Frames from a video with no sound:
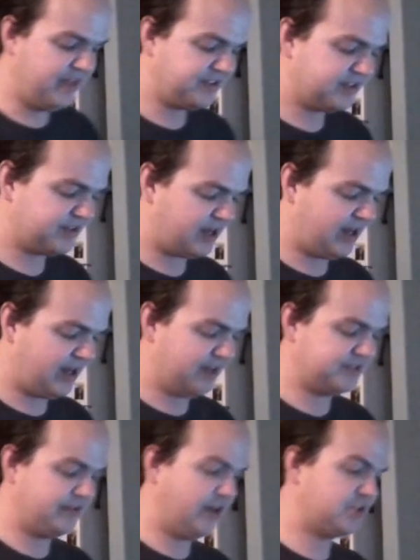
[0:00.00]
is
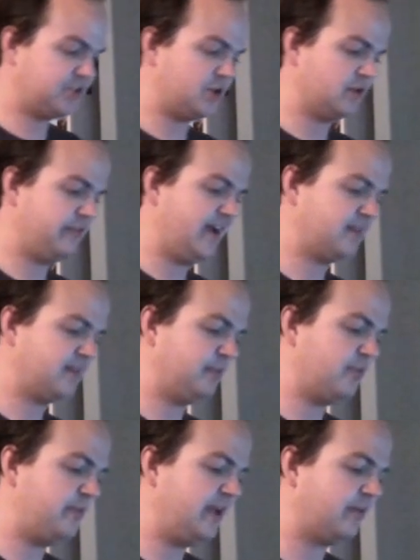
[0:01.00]
it's a very strong effect,
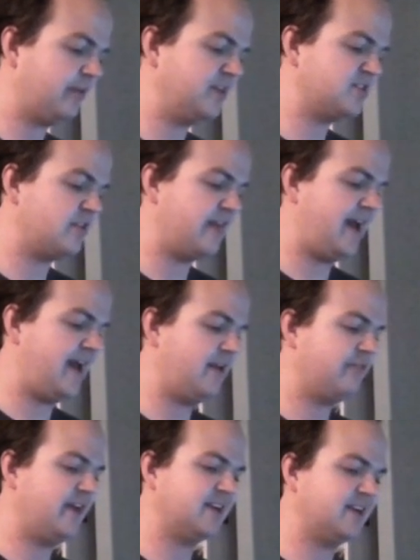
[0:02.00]
but the big reason that
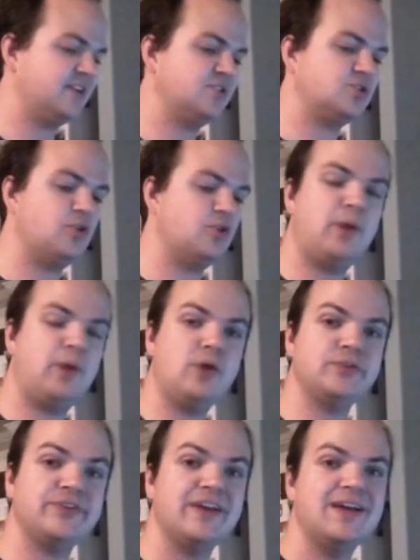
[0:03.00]
effect is so
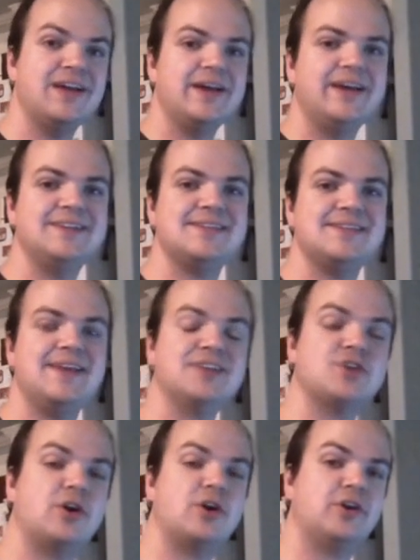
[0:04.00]
potent is the
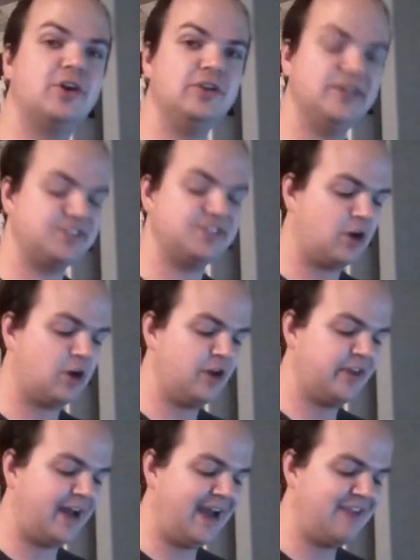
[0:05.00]
next card on our list, a
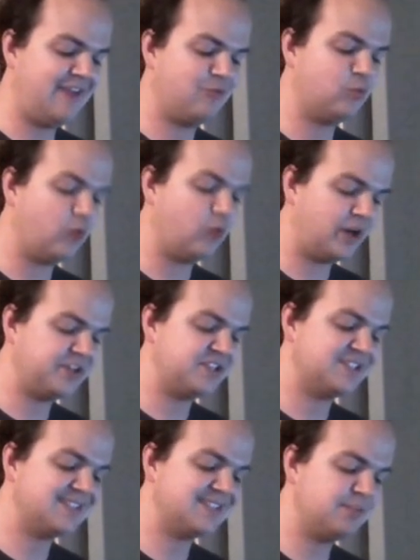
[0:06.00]
card that I have wanted
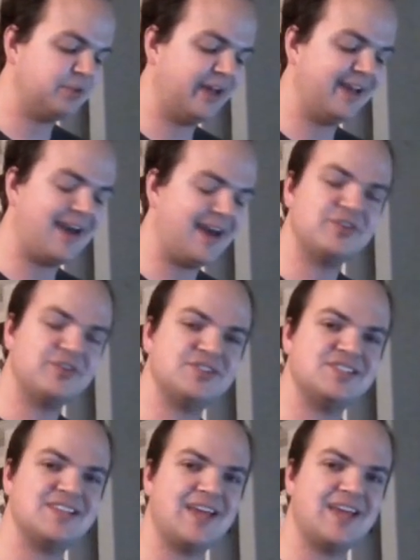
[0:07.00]
to see play ever
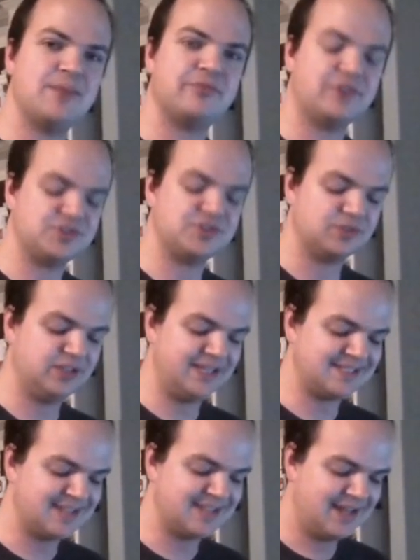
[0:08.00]
since the game first
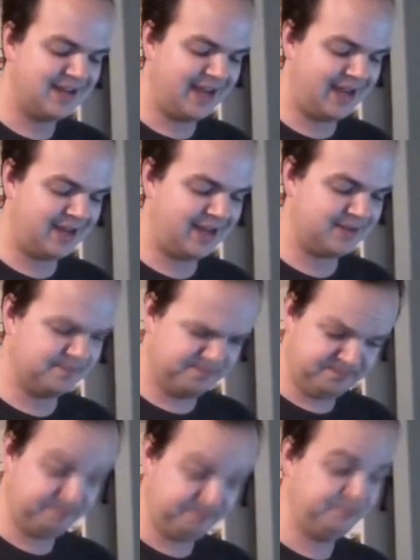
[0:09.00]
released, and
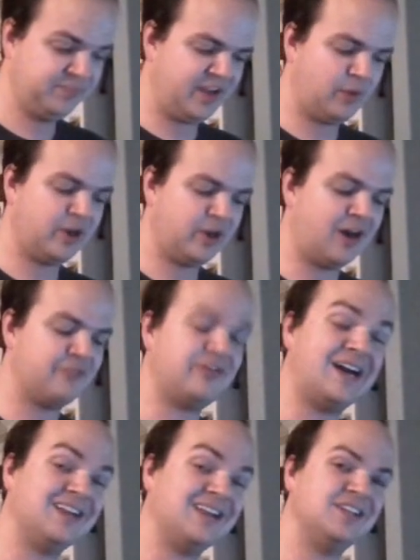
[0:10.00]
here we are
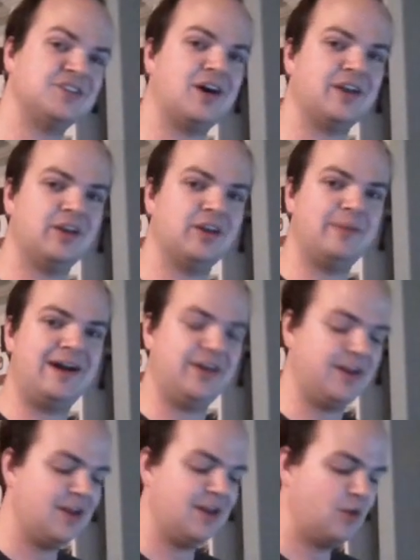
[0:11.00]
finally talking about
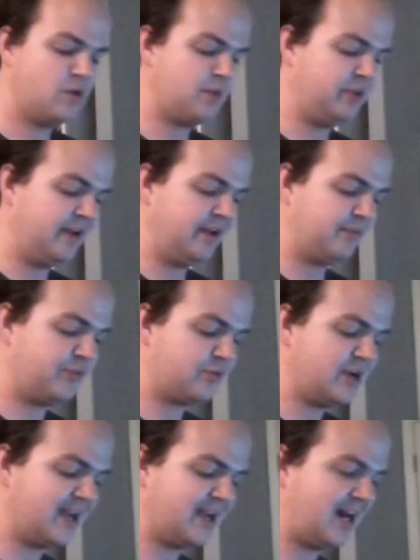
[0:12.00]
it. We are playing
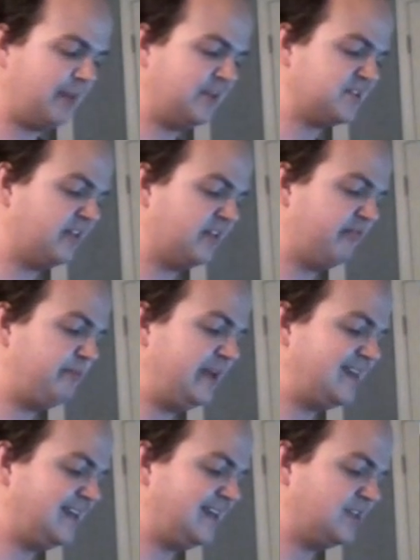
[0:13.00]
3 copies of
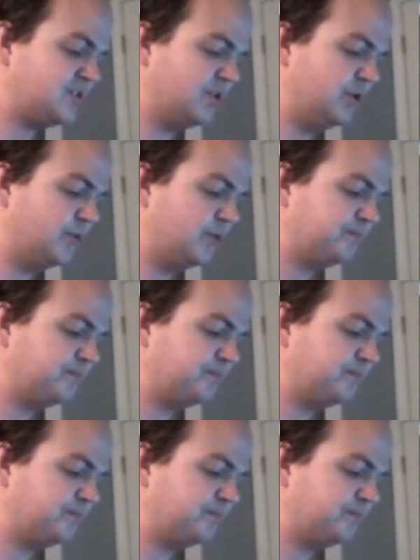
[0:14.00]
BT2